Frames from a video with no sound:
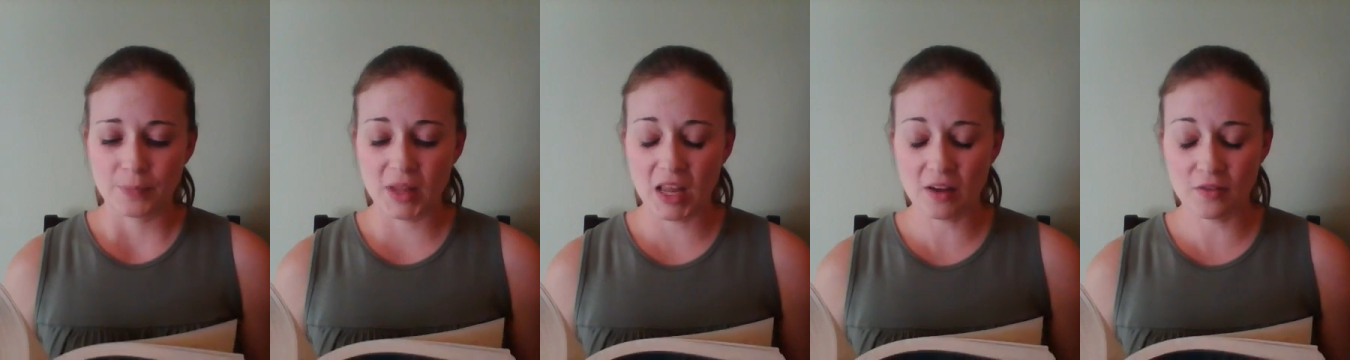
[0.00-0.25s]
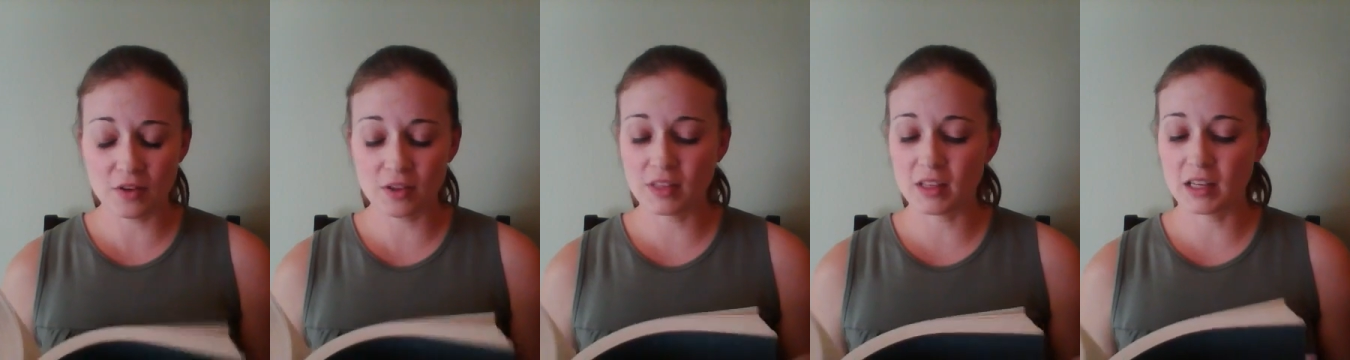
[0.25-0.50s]

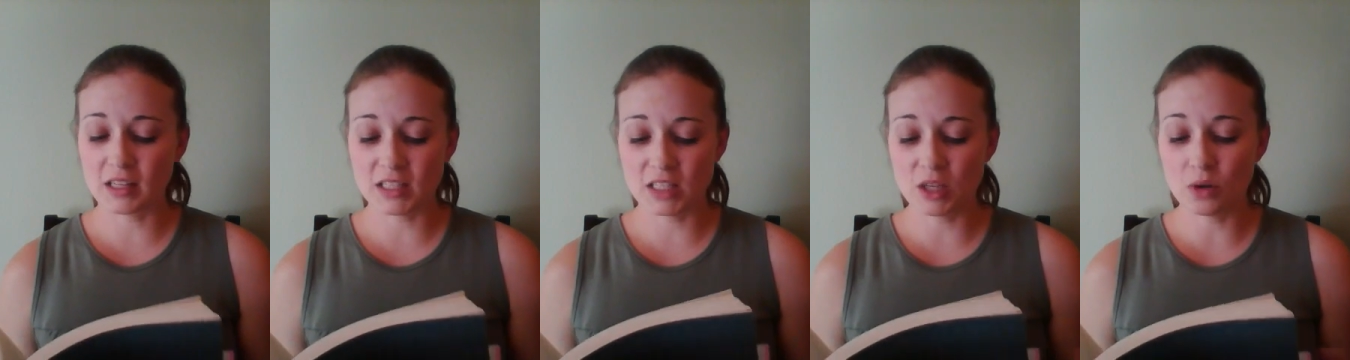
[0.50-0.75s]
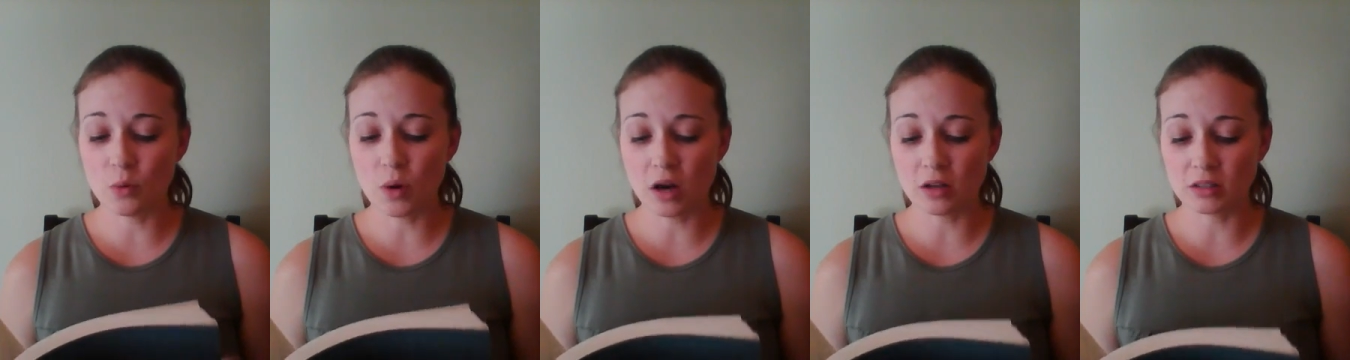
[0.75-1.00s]
Everything, as
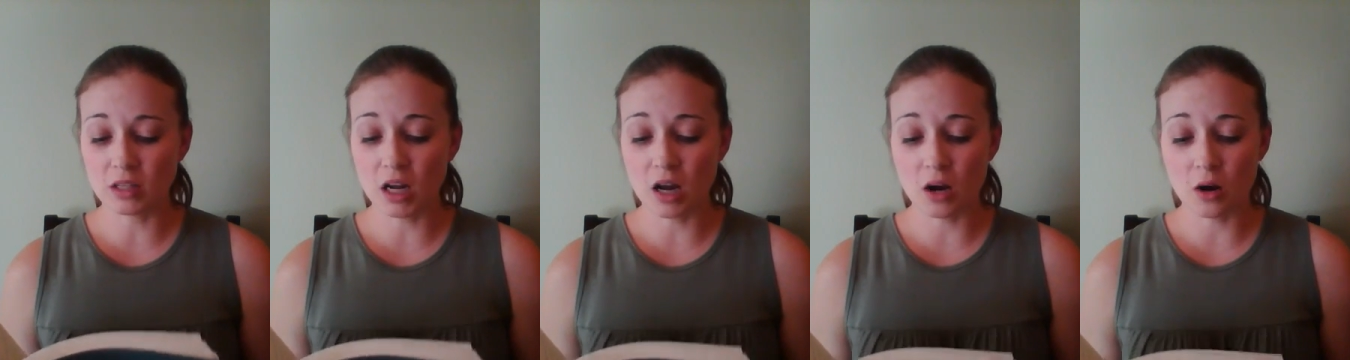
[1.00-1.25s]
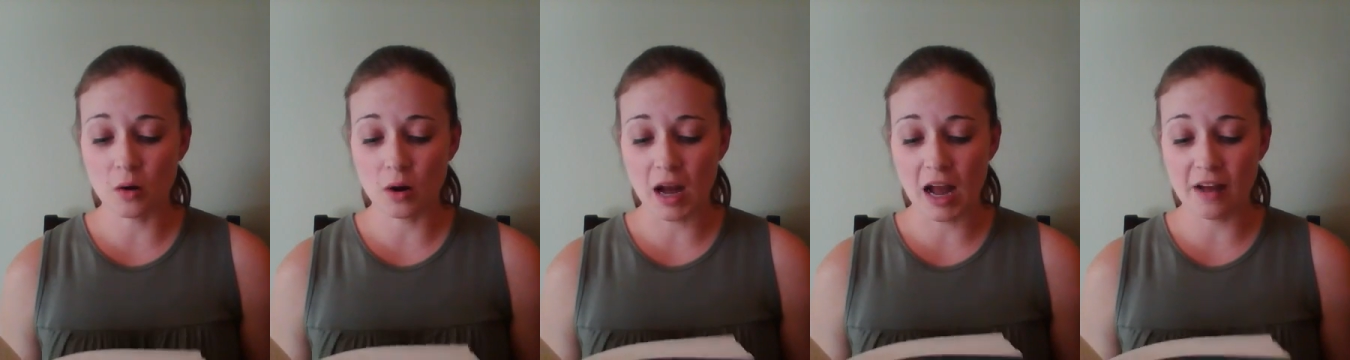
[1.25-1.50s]
you well
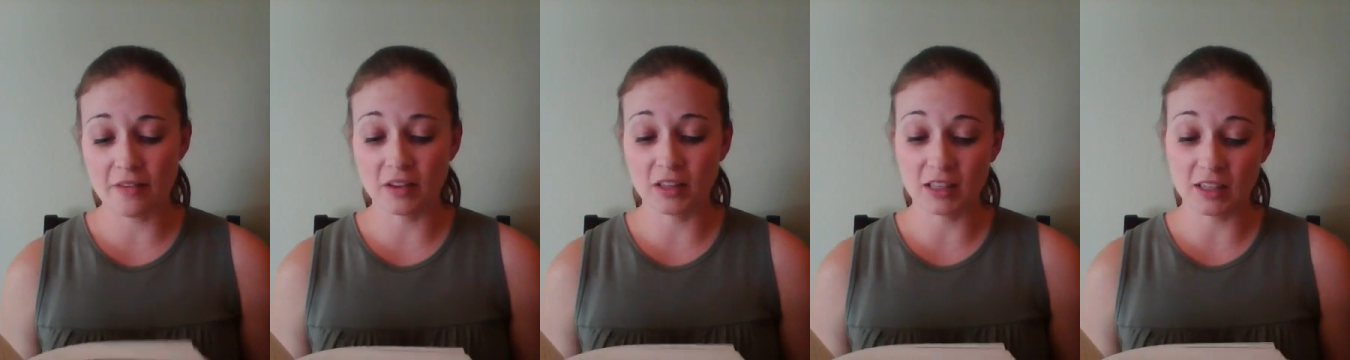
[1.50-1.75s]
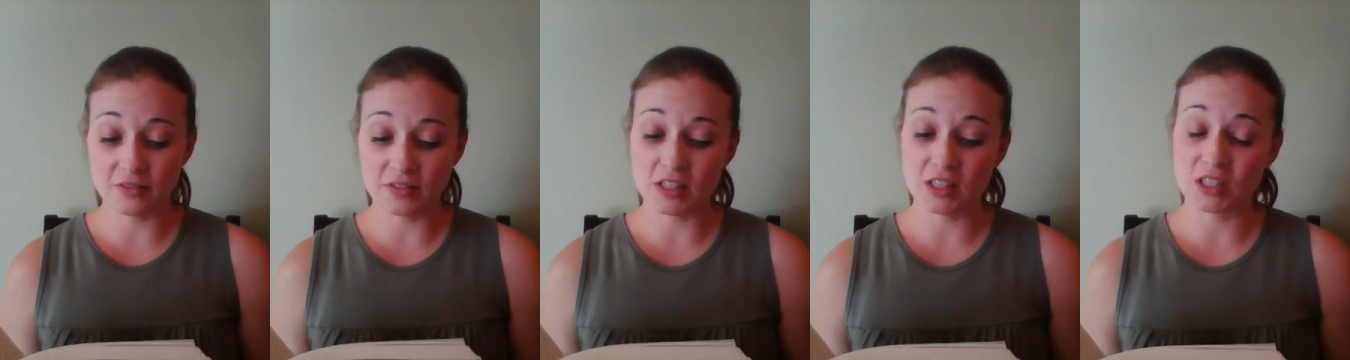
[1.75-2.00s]
know, having
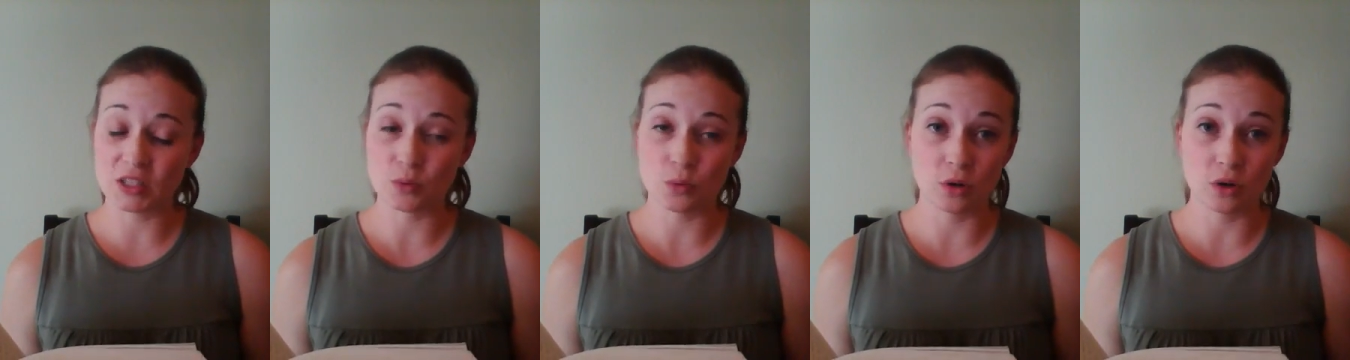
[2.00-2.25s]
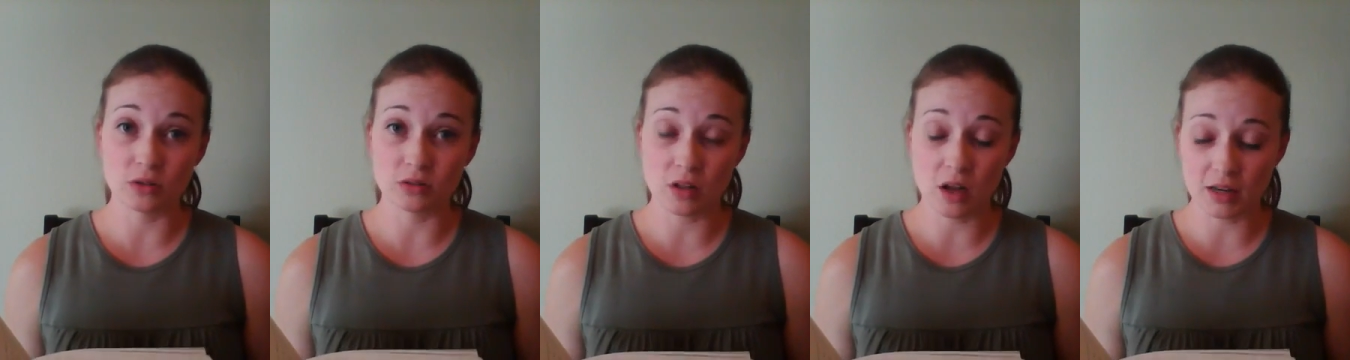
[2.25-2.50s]
lived in this
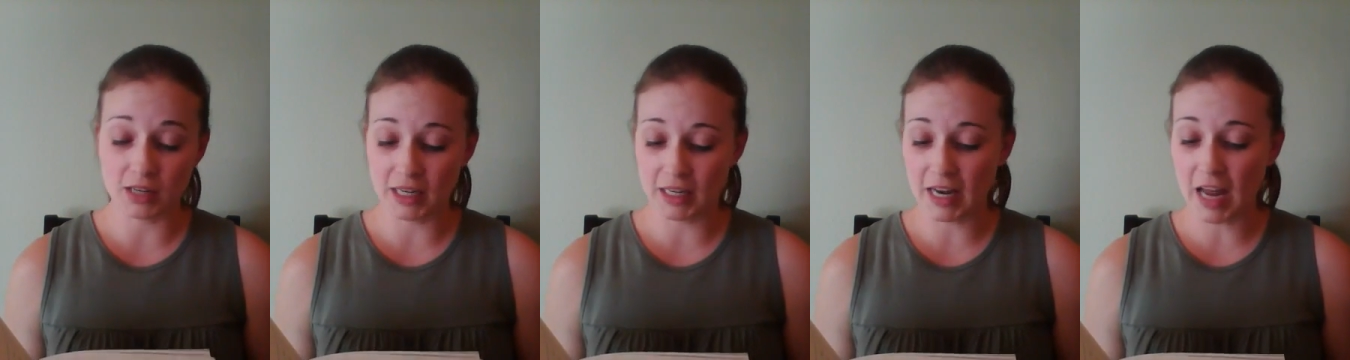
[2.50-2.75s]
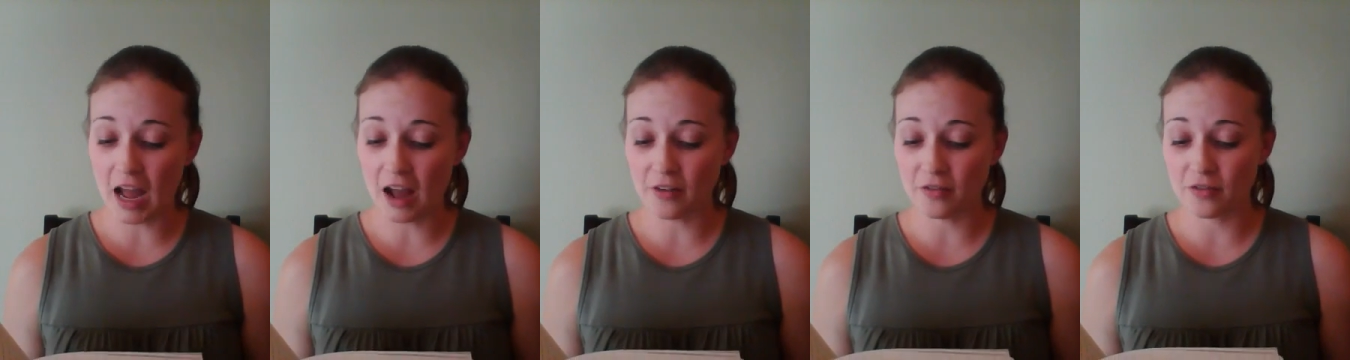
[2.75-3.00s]
world long
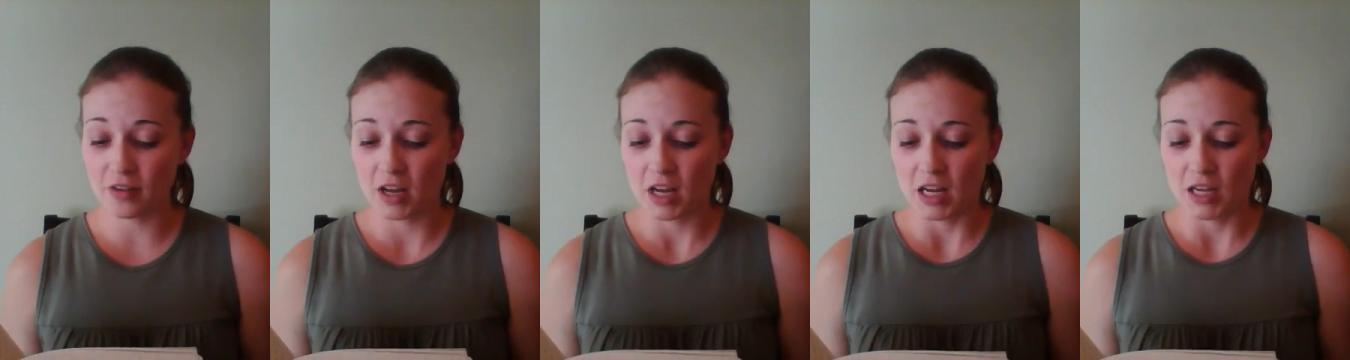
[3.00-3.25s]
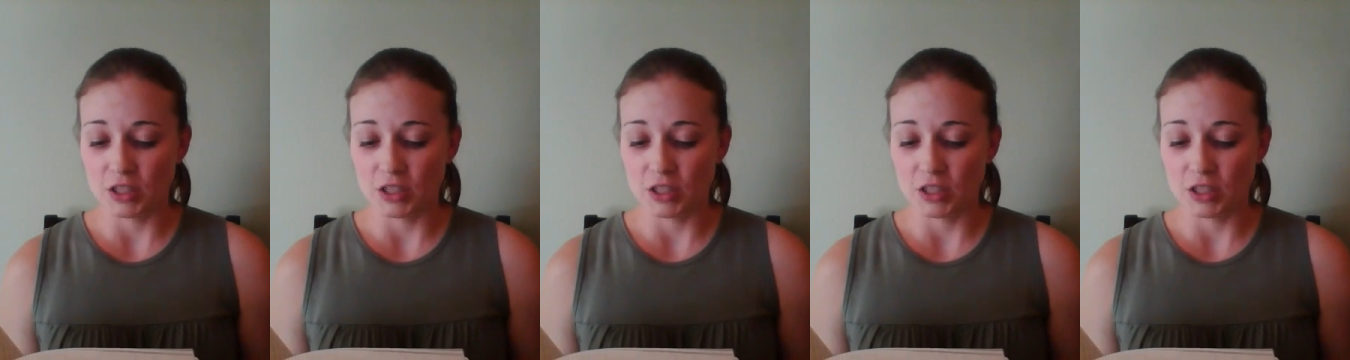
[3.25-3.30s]
enough